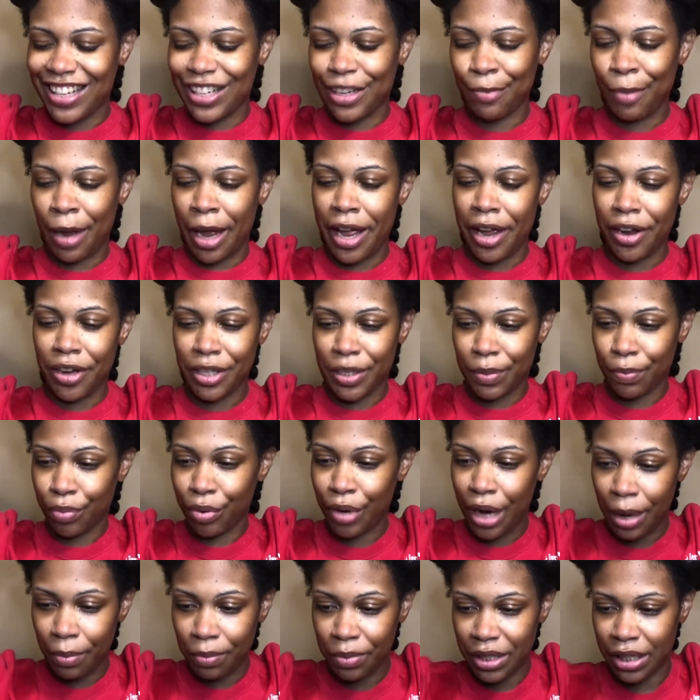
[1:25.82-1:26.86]
so my hair is
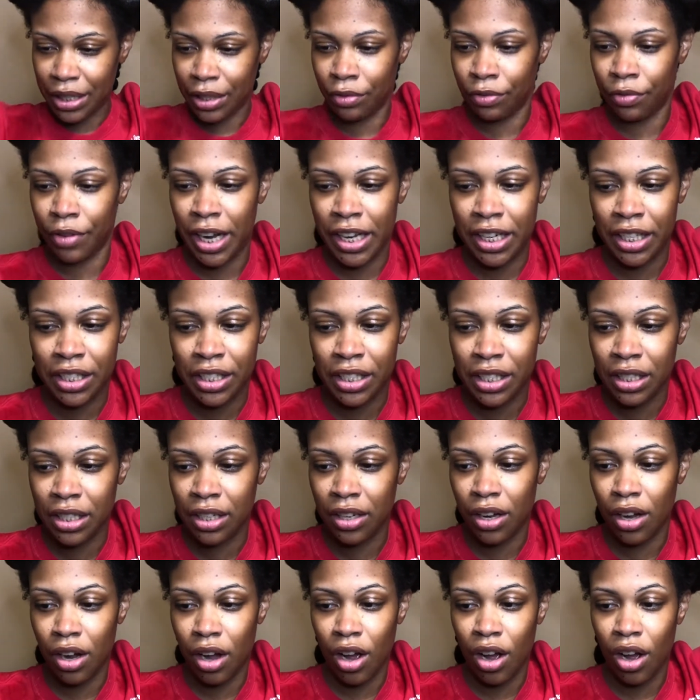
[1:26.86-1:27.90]
prepped and ready to
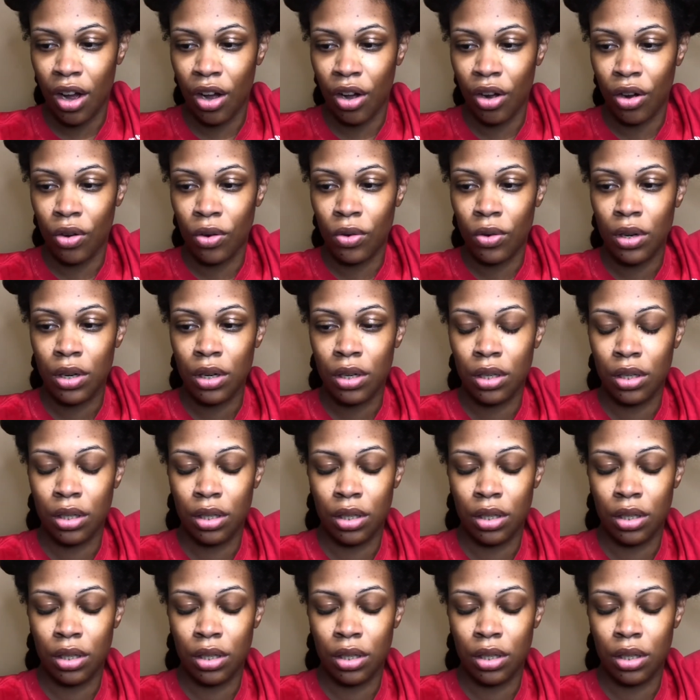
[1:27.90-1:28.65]
go.